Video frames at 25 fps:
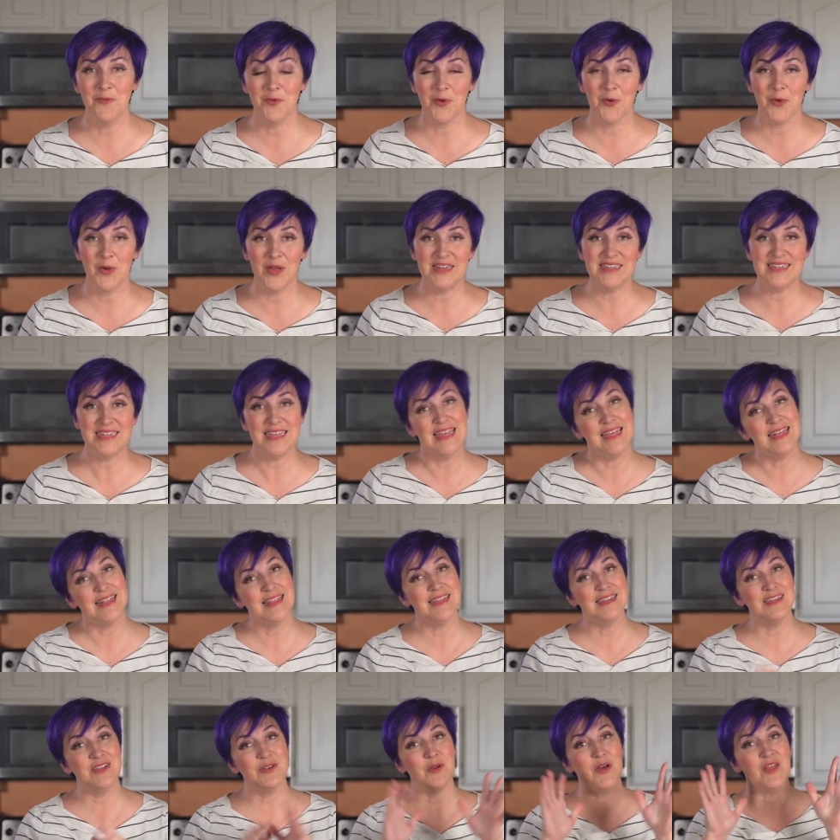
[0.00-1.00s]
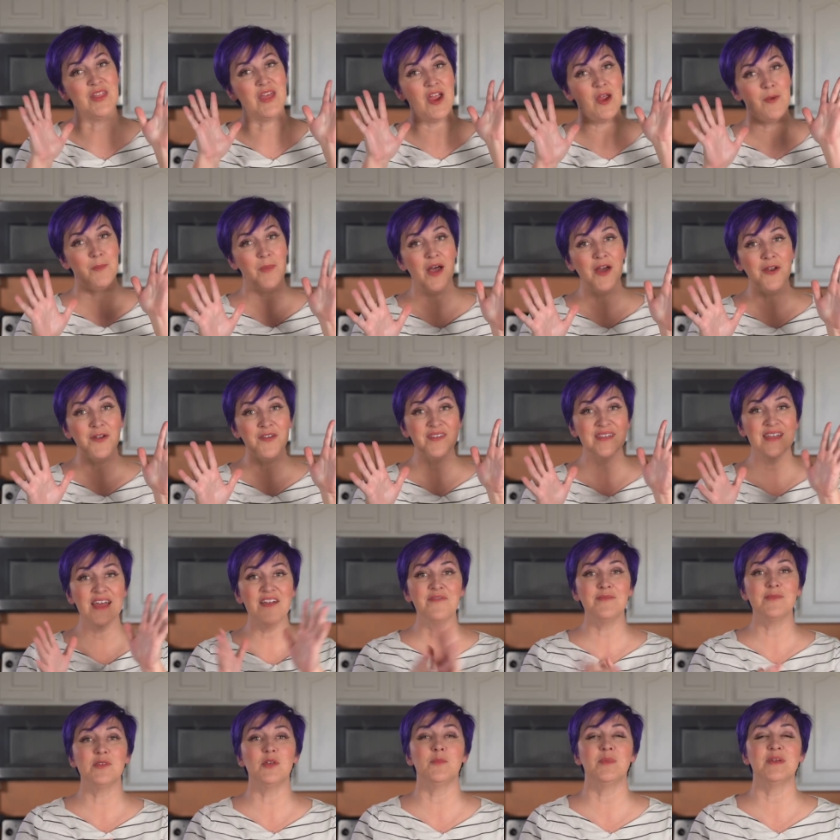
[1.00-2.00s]
We're going to England to do all the Harry Potter stuff.
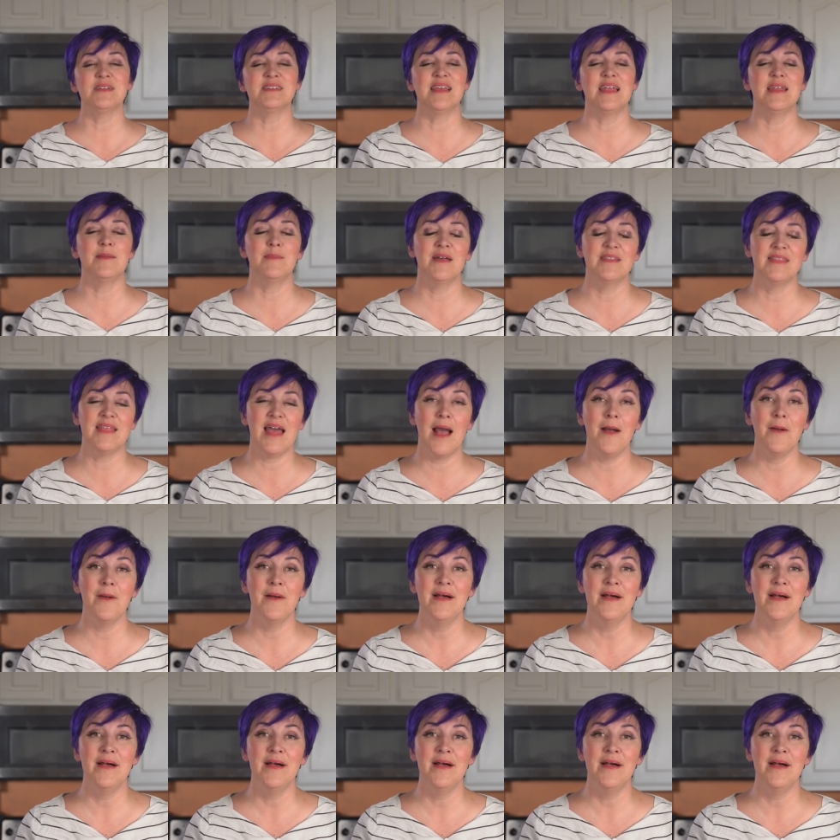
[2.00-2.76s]
I'm super excited about that.